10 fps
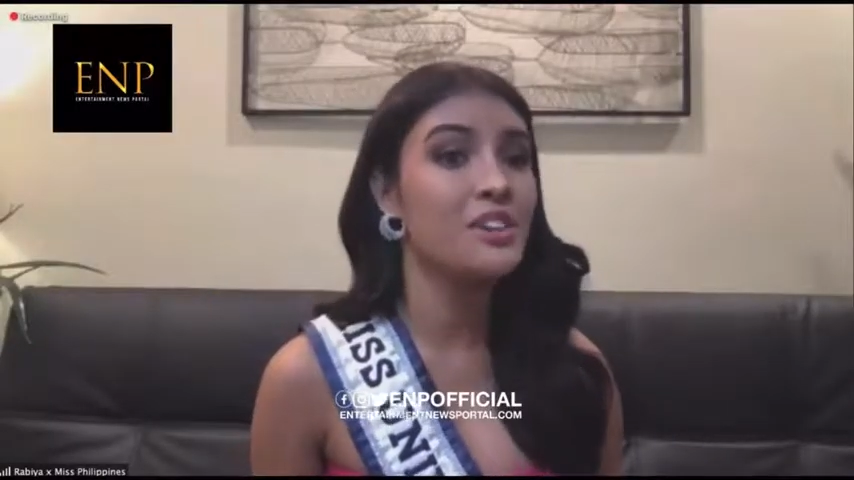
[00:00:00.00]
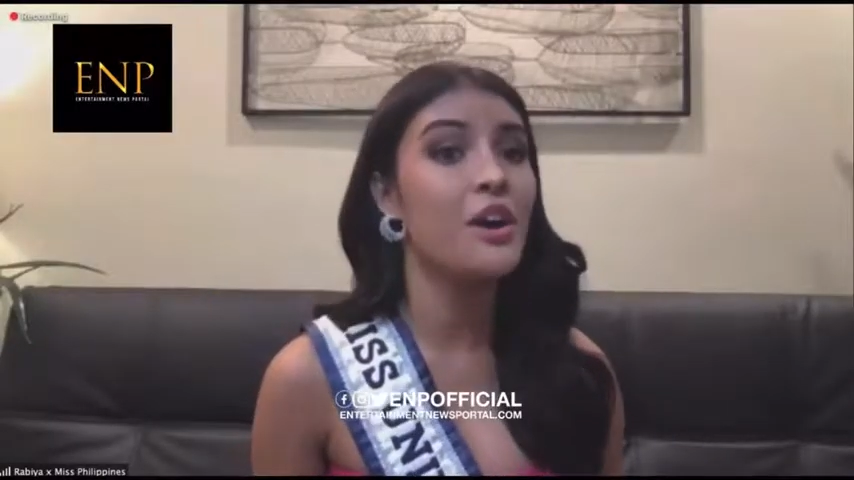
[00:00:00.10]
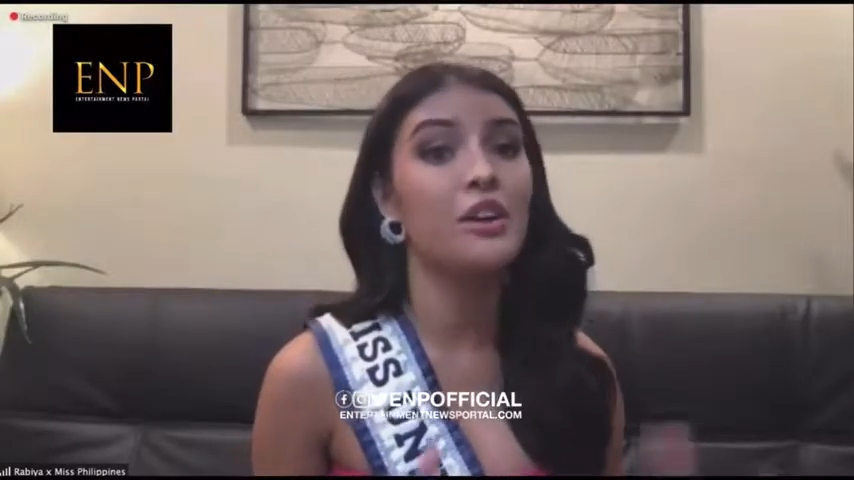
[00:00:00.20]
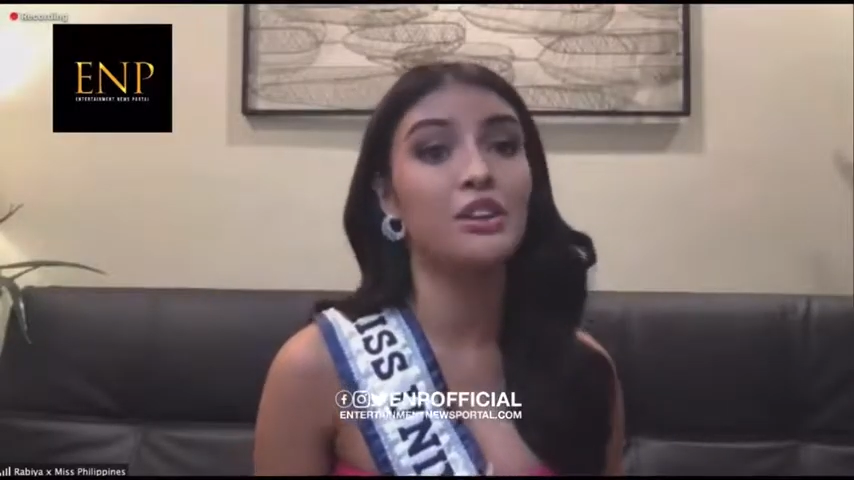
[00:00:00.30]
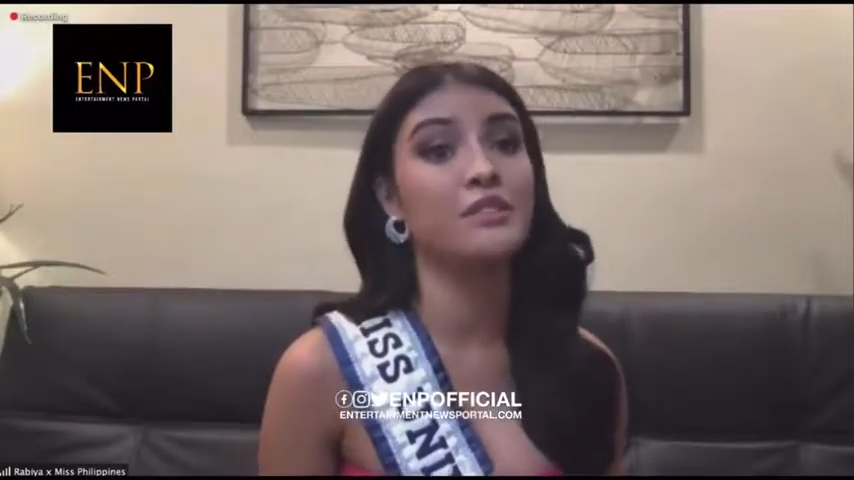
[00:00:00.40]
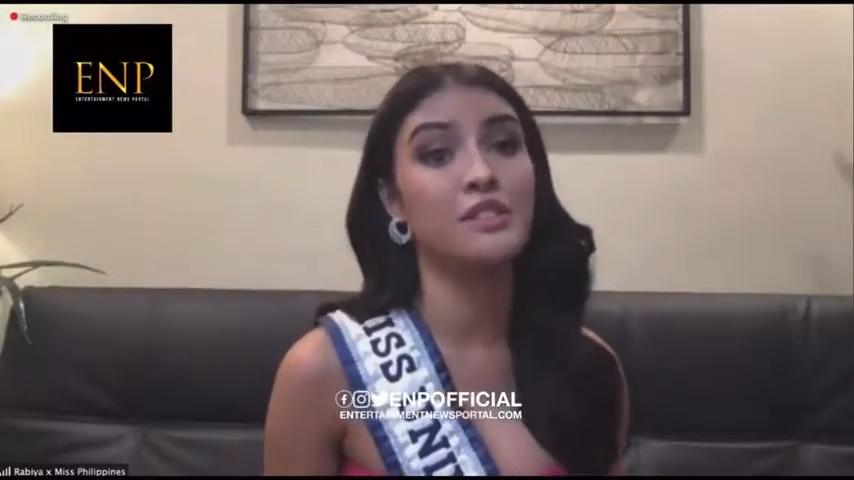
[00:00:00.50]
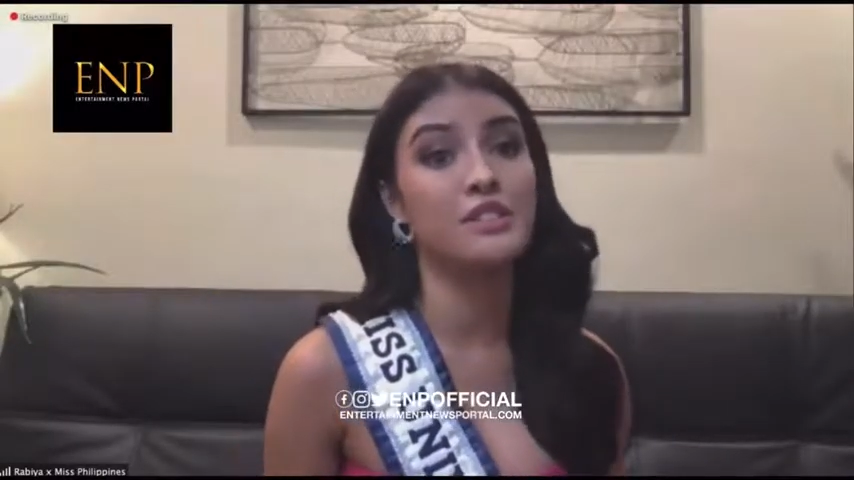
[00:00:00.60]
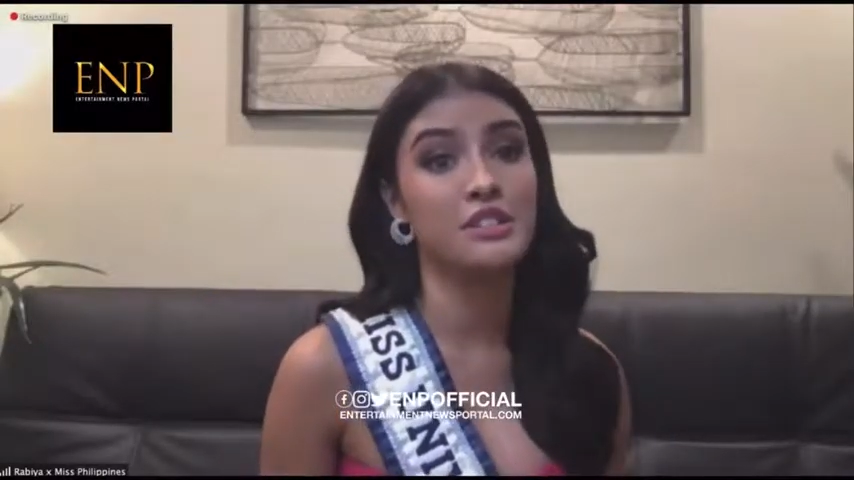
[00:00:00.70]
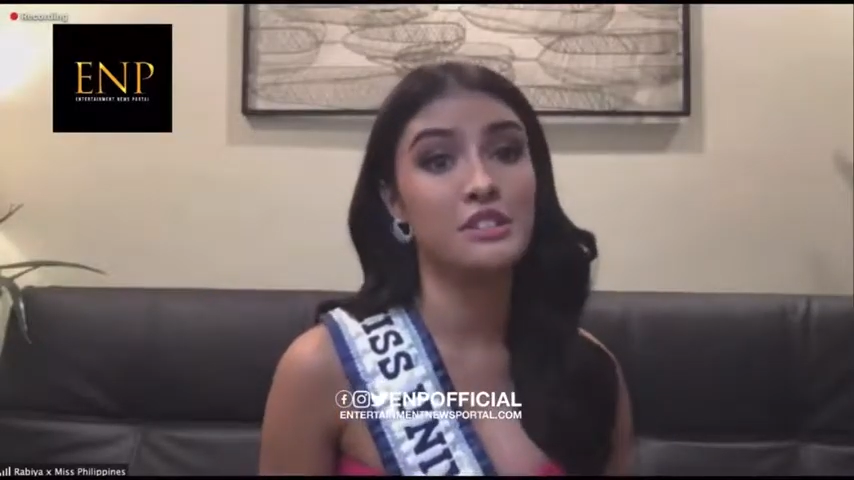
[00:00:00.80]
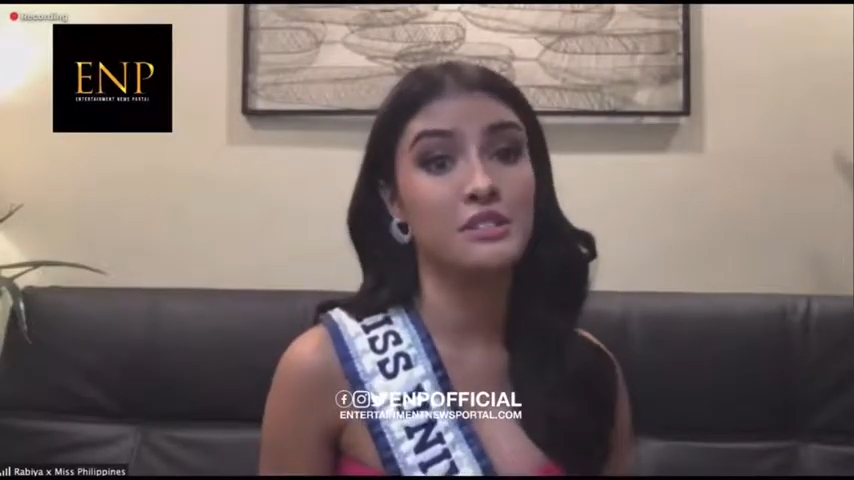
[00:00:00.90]
a younger
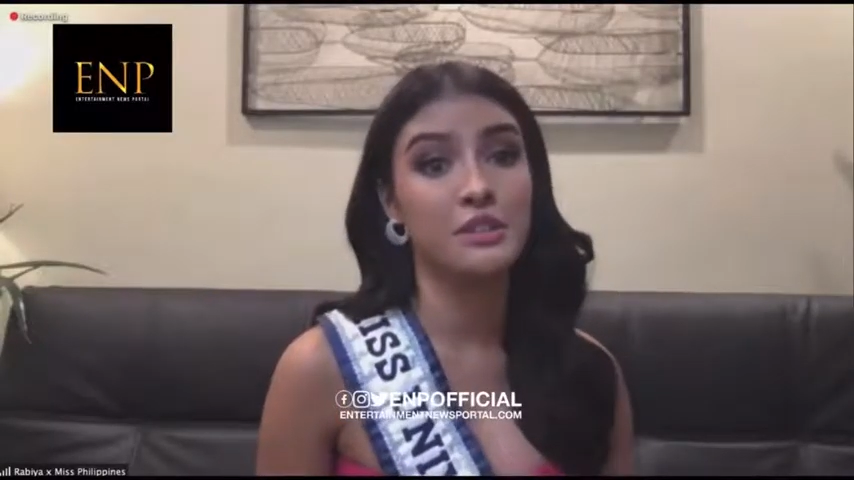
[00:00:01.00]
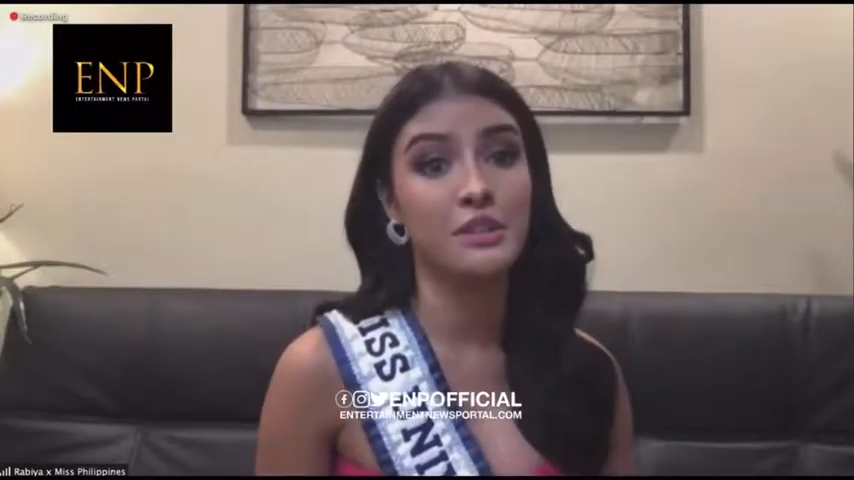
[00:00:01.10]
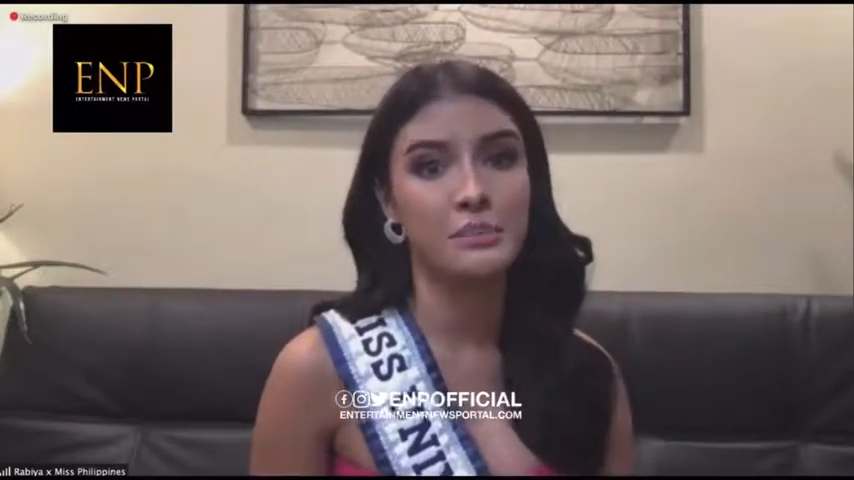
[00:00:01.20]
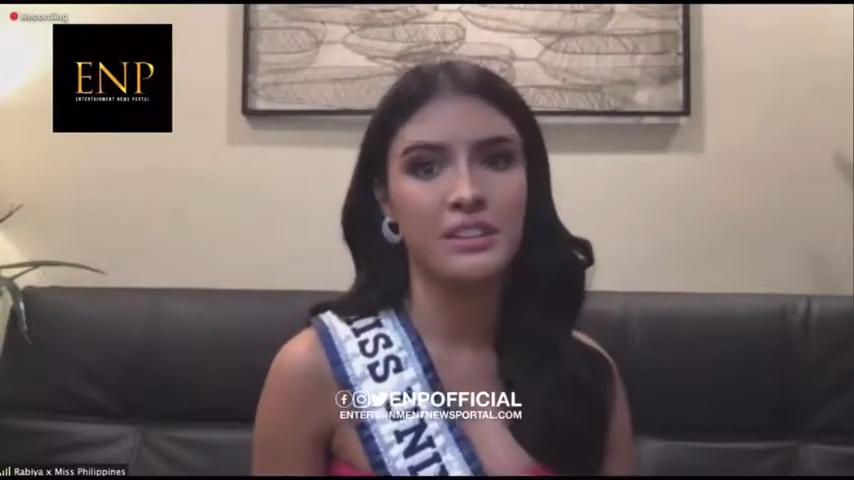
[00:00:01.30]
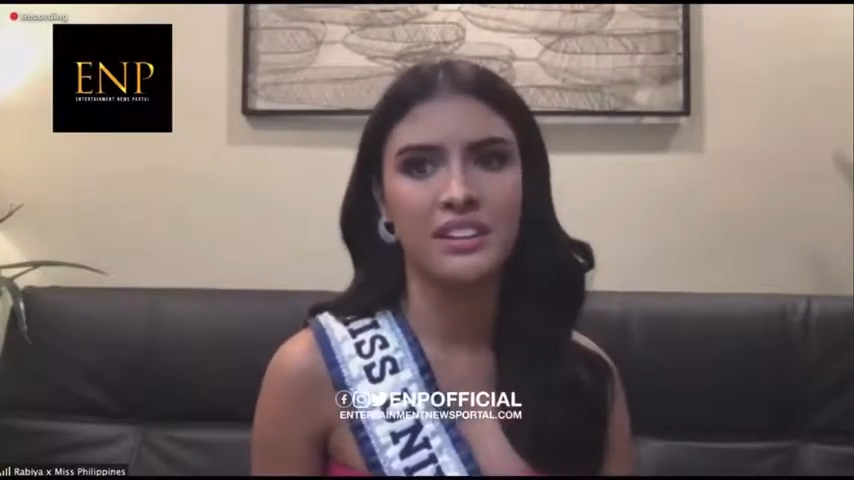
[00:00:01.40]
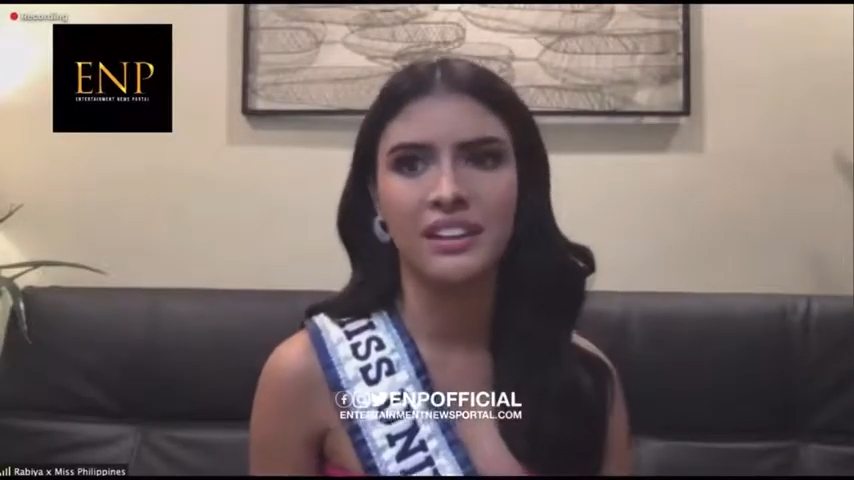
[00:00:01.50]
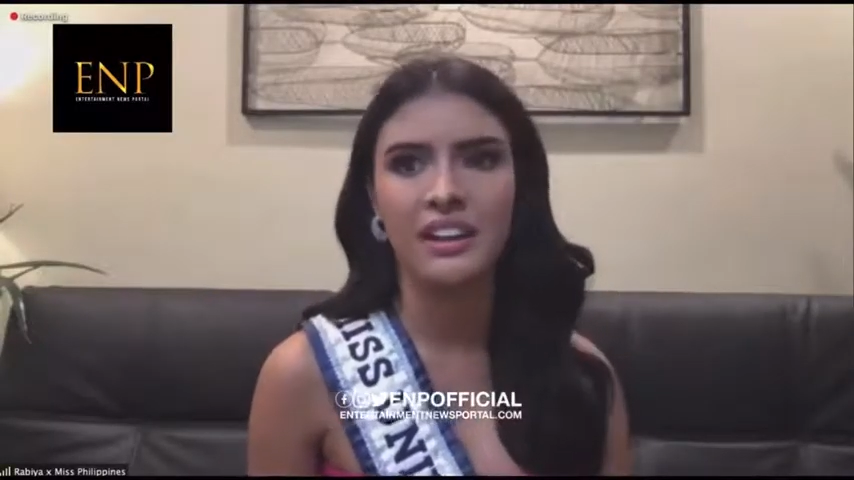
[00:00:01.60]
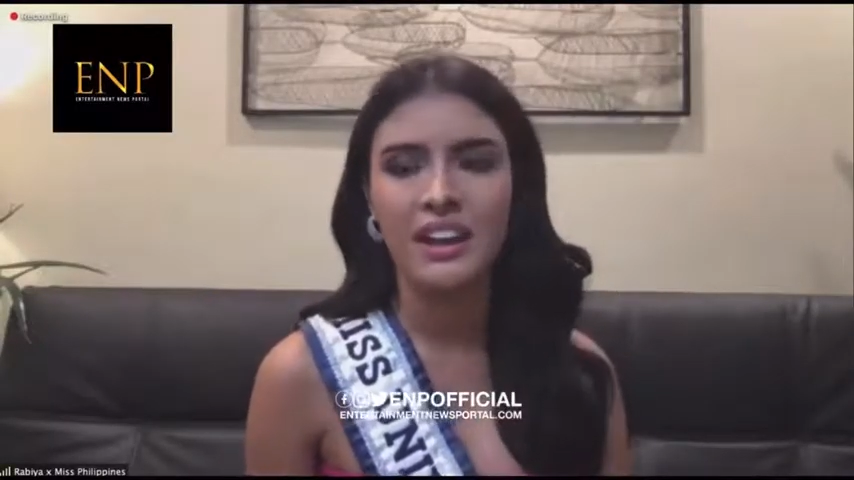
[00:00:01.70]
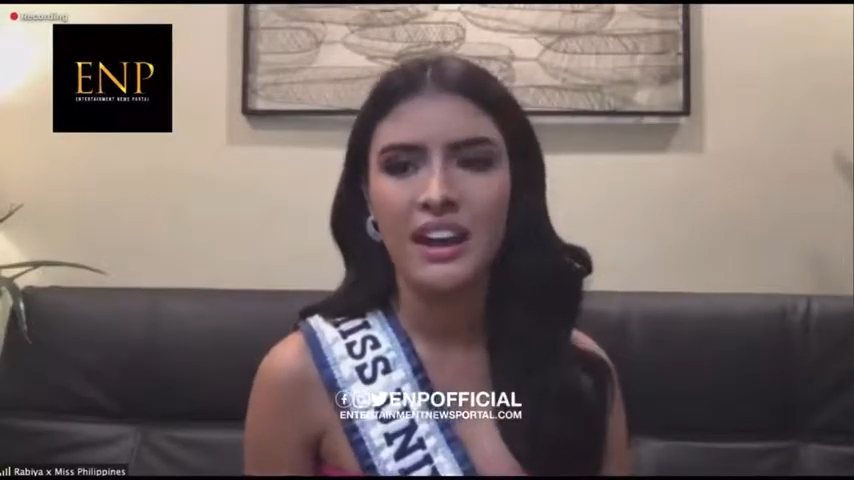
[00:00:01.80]
version of Rabiya,